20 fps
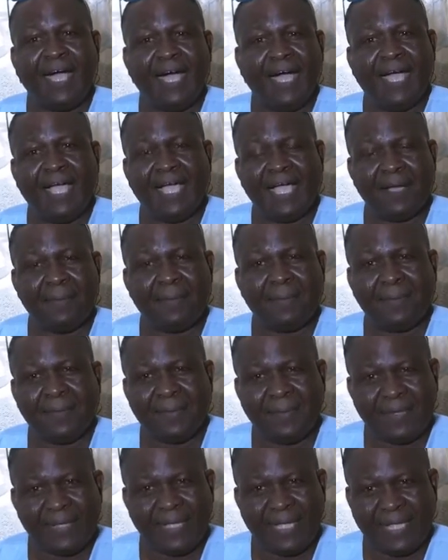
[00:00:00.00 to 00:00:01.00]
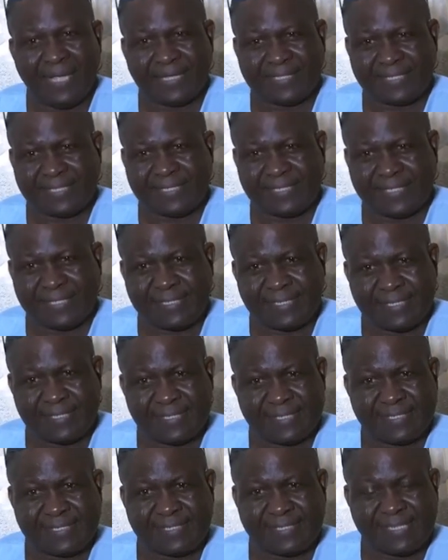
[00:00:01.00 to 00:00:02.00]
I am at
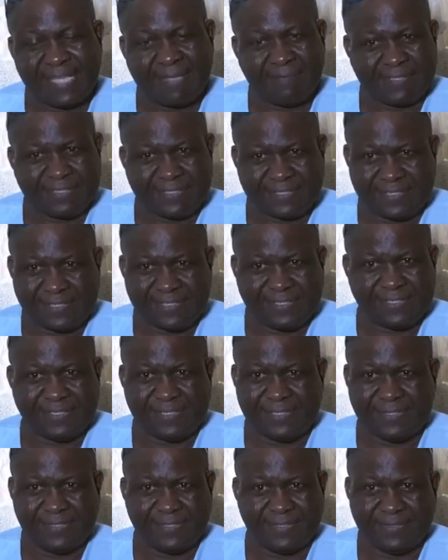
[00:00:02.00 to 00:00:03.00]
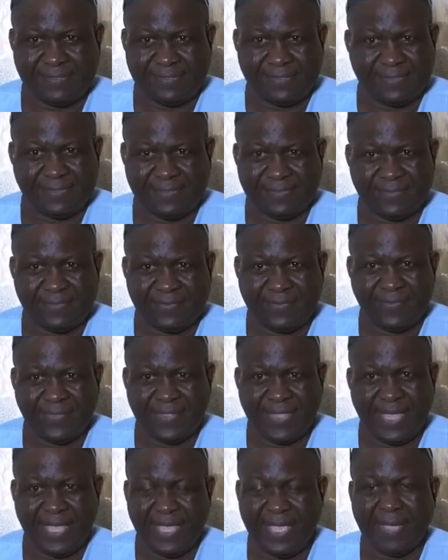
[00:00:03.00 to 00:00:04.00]
service.
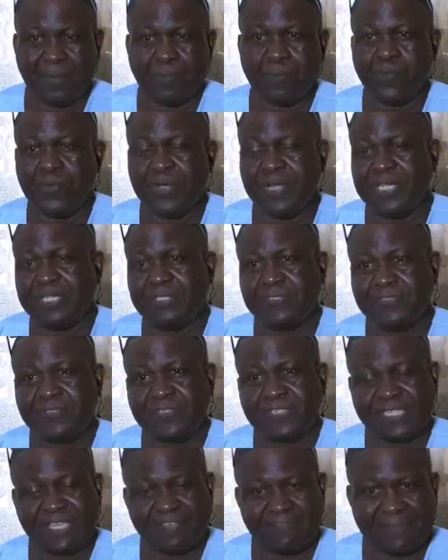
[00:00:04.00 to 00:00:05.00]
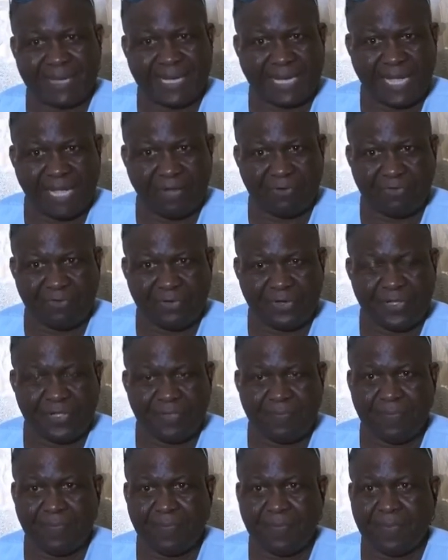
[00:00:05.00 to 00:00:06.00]
I am willing to serve my country
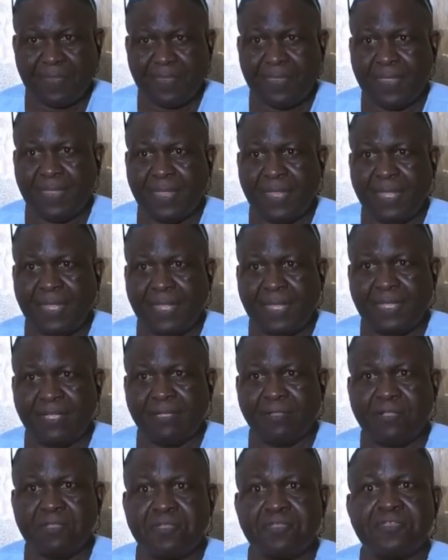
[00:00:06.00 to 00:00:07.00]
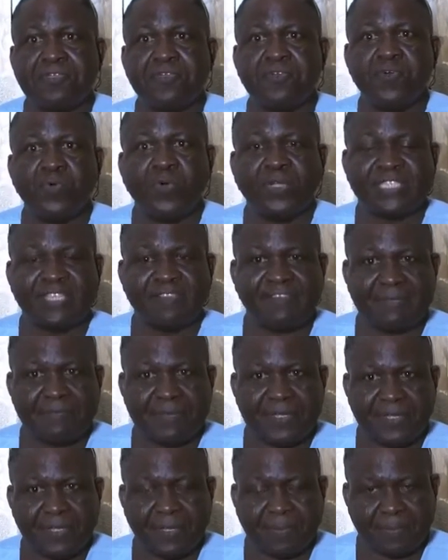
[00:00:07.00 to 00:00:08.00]
through whatever
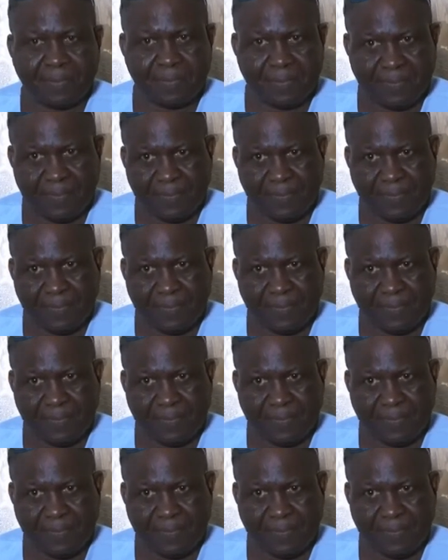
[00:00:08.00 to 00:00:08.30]
medium.